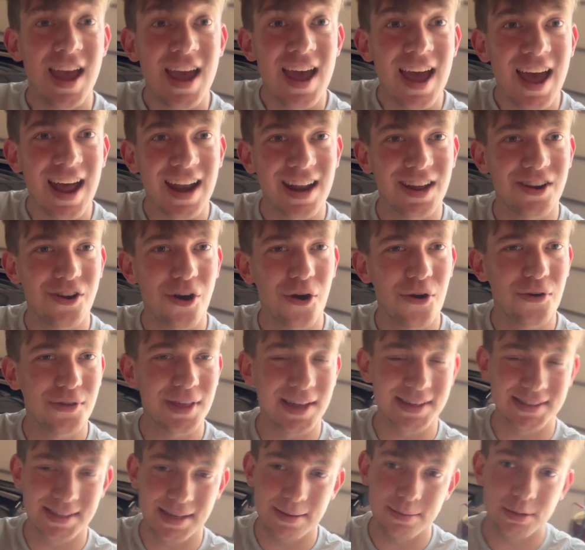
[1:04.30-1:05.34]
And I know
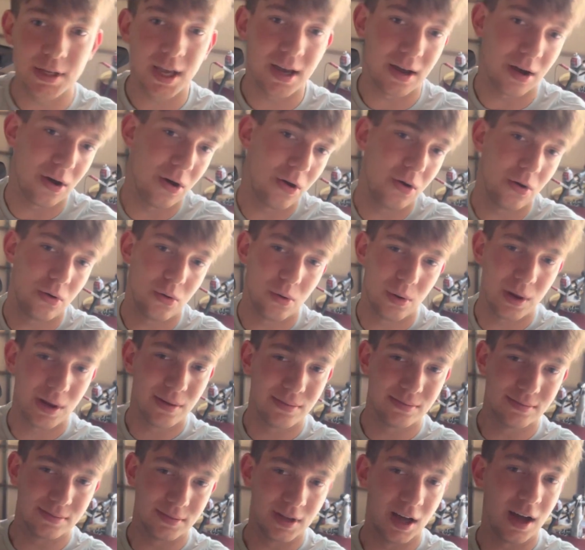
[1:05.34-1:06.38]
that seems like, oh,
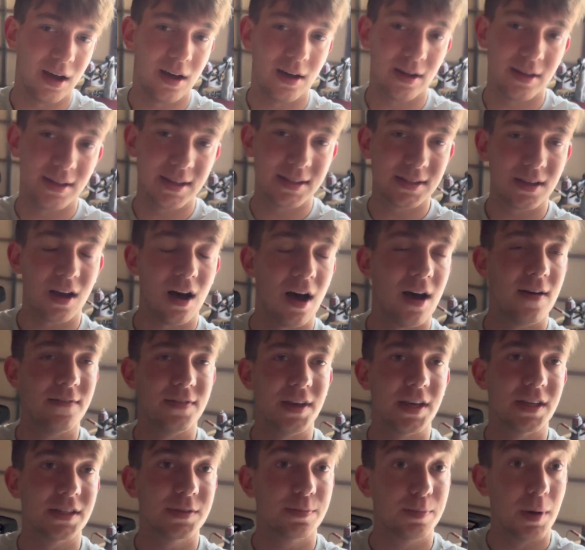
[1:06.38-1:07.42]
well, duh, that's
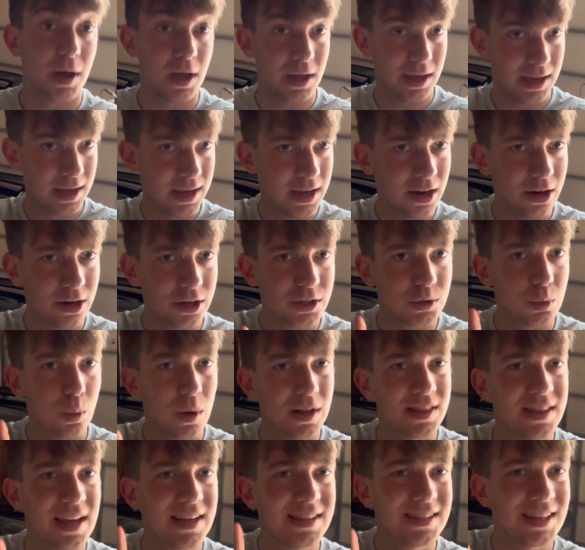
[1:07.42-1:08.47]
obvious. But here's
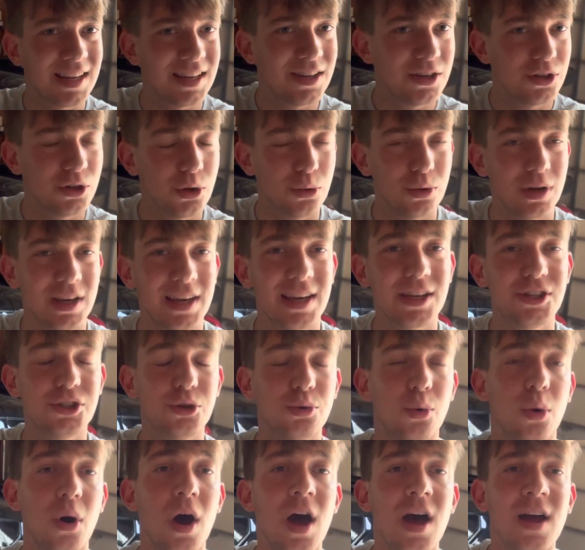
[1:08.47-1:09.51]
what they tend to do to get
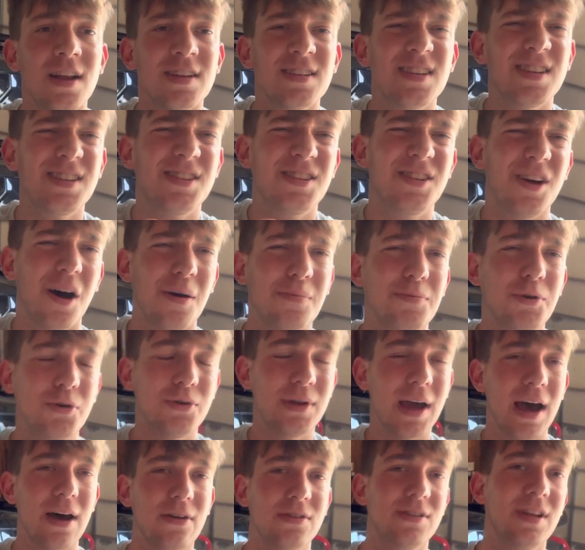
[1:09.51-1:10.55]
you to dumb you
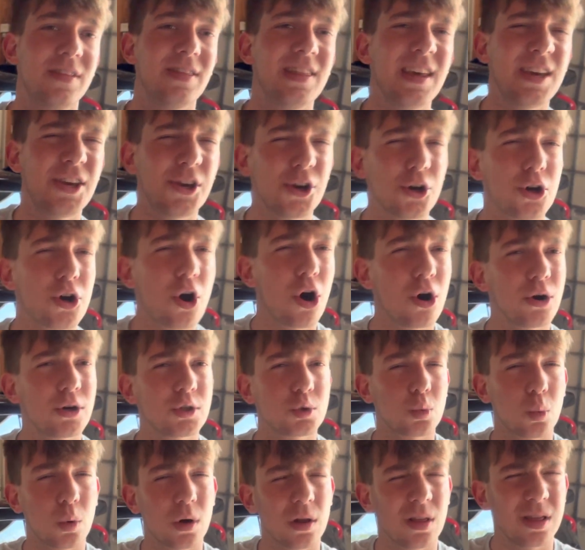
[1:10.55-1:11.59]
down to think your car is
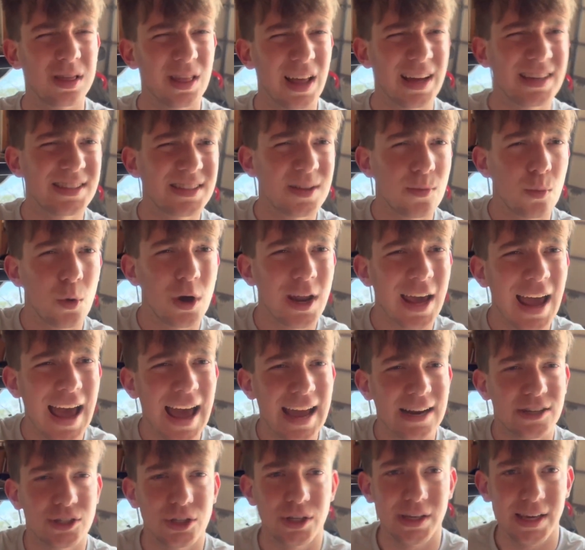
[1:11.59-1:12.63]
worth less than what it
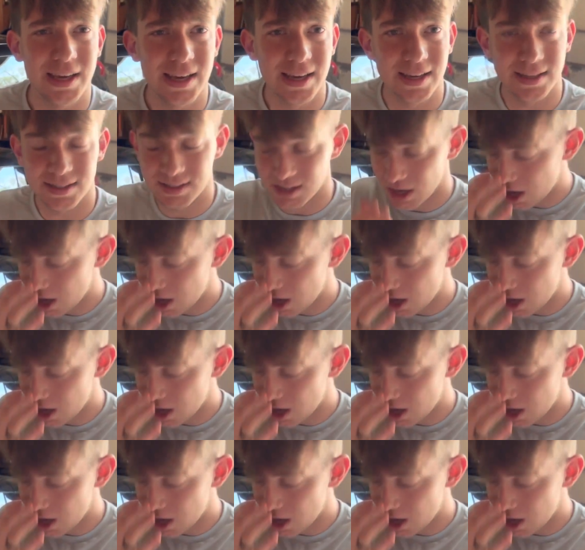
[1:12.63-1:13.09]
actually is.